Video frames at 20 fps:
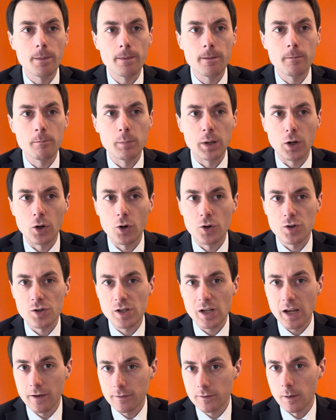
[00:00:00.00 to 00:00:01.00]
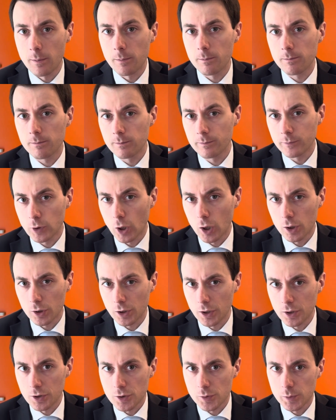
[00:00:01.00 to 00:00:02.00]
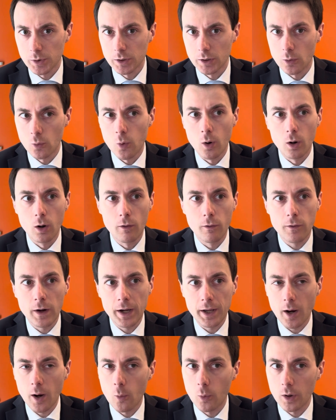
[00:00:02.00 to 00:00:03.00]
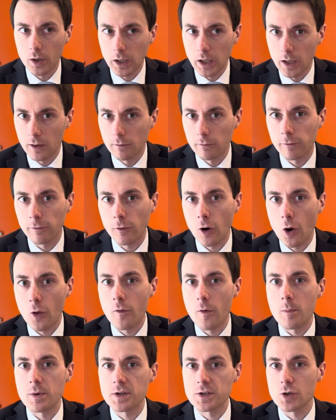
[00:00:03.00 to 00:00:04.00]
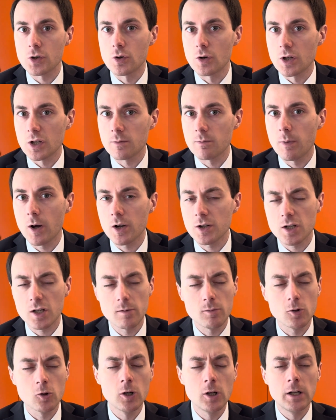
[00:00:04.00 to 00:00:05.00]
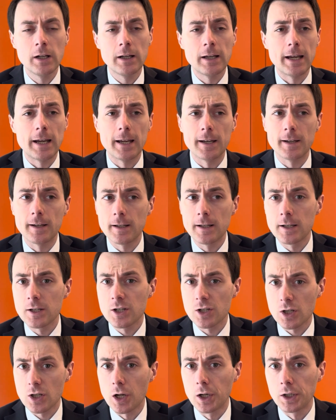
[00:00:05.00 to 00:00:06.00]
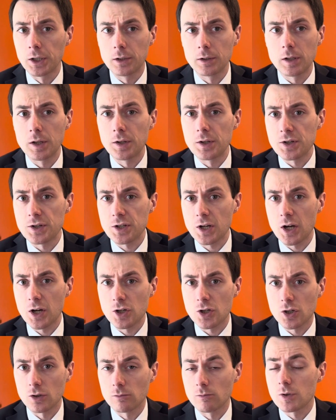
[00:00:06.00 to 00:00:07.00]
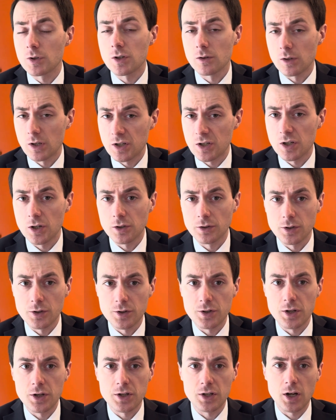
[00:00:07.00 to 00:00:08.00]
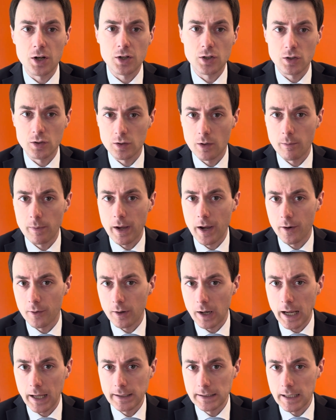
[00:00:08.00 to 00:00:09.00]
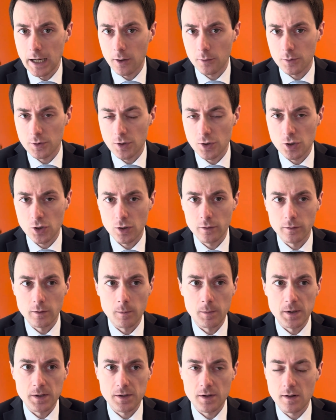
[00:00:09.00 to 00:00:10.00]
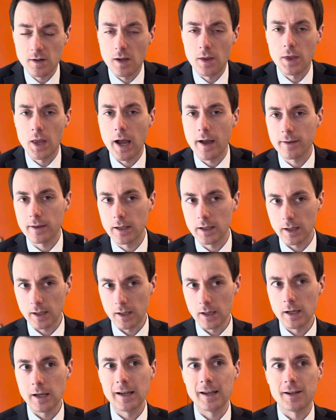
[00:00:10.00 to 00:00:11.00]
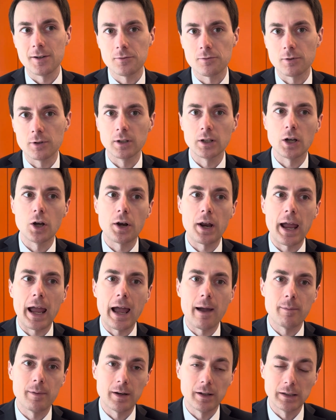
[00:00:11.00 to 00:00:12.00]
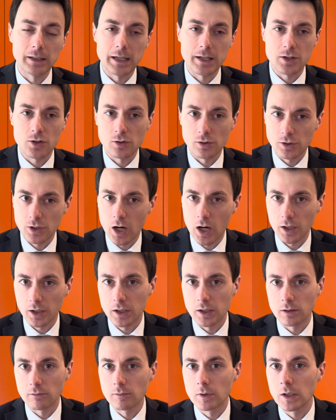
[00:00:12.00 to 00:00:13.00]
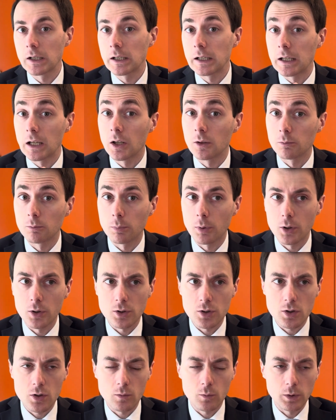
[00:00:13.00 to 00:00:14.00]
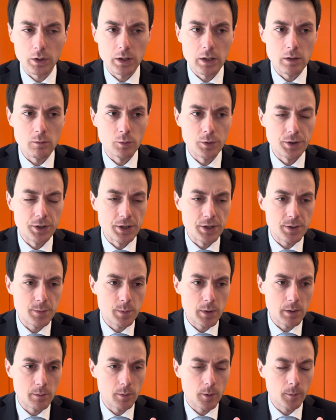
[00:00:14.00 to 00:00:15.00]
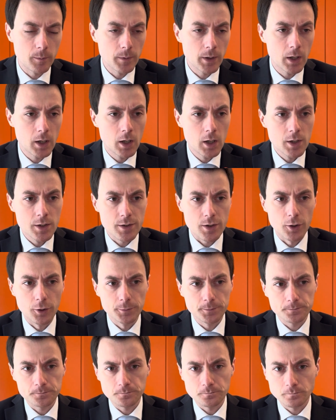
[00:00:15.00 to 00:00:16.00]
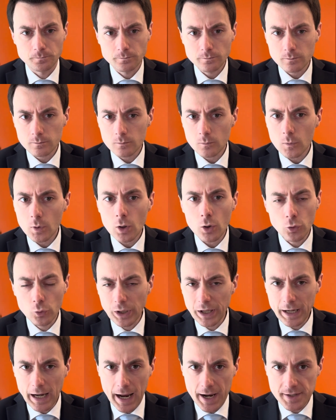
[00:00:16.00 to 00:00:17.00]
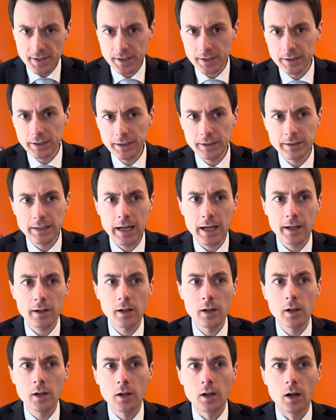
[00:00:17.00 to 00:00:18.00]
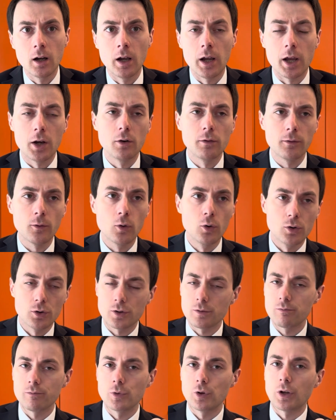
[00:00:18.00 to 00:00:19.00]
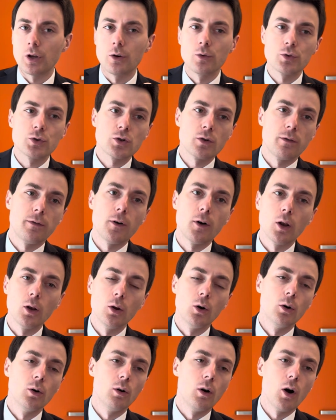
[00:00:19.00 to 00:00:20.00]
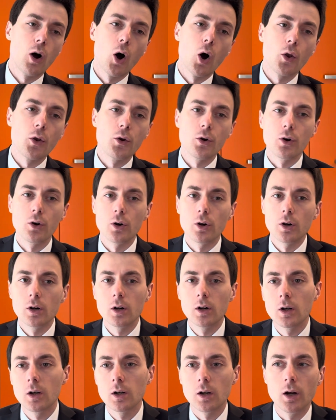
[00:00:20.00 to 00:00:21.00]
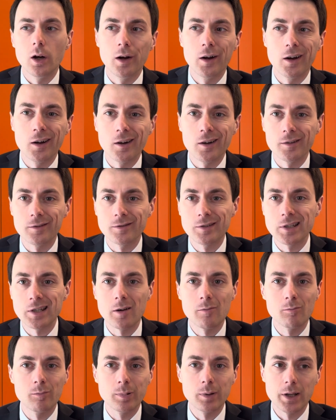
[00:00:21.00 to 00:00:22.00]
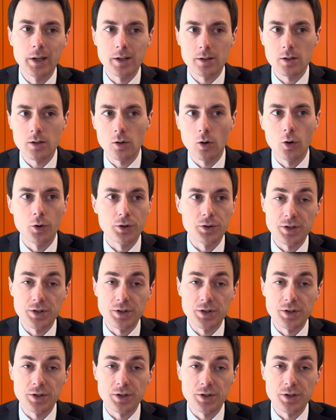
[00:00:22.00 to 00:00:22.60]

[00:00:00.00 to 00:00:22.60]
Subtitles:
because if the target is really qualified, I'm going to get in front of them as soon as possible and start the discussions, the serious discussions about the acquisition of the business. And nothing is really going to happen unless you're talking in person with these people. So you can escalate that. And of course, you can also follow other templates, other